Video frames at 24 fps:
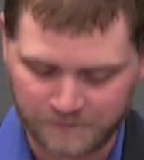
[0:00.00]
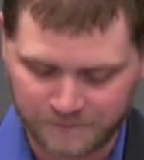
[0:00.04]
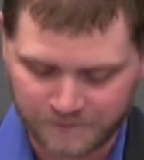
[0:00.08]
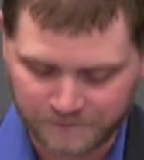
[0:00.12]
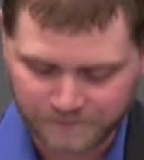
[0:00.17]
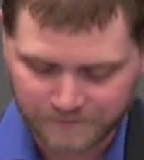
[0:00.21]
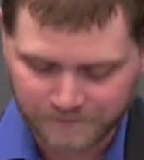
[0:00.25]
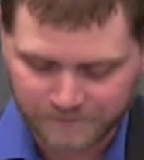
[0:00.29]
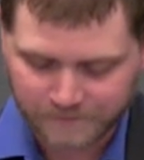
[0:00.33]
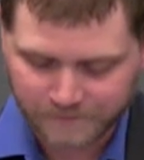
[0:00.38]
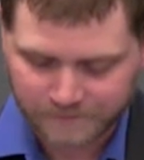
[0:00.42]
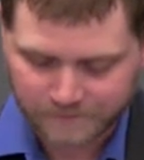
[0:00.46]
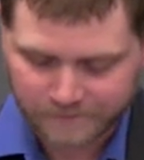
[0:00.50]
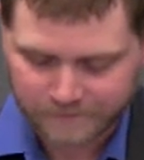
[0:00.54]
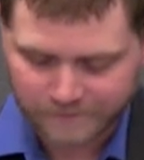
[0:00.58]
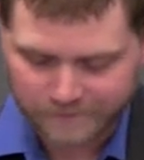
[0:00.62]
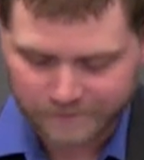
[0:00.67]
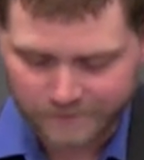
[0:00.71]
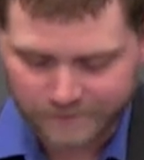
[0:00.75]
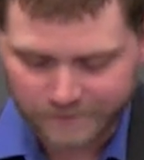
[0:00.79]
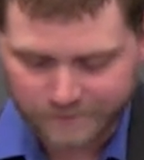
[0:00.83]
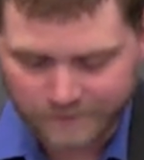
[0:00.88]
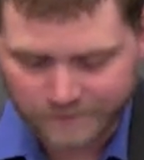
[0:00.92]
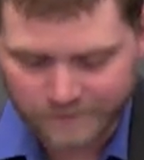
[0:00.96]

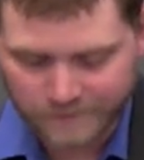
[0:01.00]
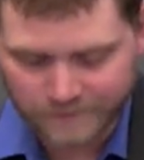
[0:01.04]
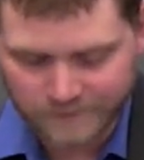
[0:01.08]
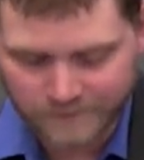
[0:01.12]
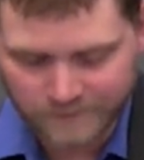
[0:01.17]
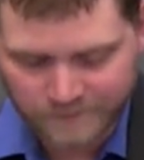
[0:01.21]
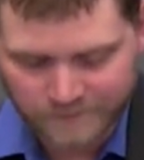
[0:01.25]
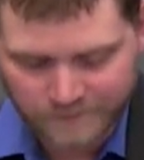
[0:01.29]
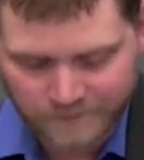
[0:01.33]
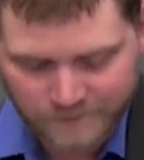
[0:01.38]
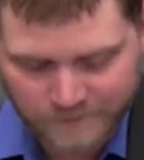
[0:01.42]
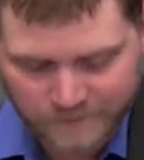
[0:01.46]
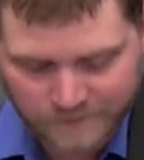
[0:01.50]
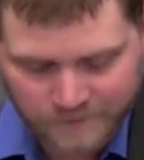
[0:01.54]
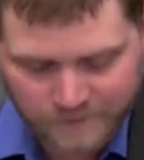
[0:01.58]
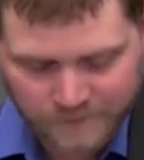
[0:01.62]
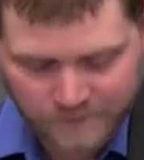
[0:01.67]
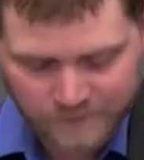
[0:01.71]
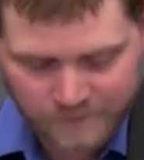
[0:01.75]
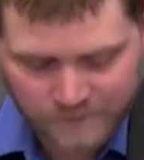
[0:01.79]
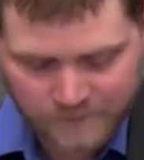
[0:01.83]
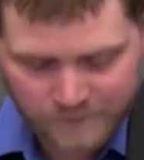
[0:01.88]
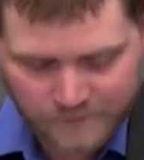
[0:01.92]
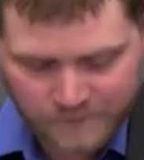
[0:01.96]

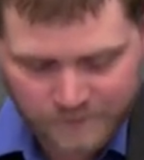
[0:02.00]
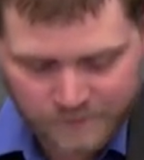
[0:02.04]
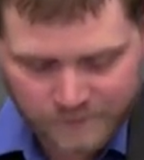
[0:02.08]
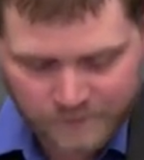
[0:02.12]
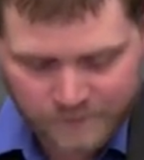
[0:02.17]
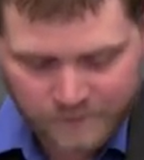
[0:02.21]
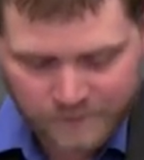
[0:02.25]
Nothing is said.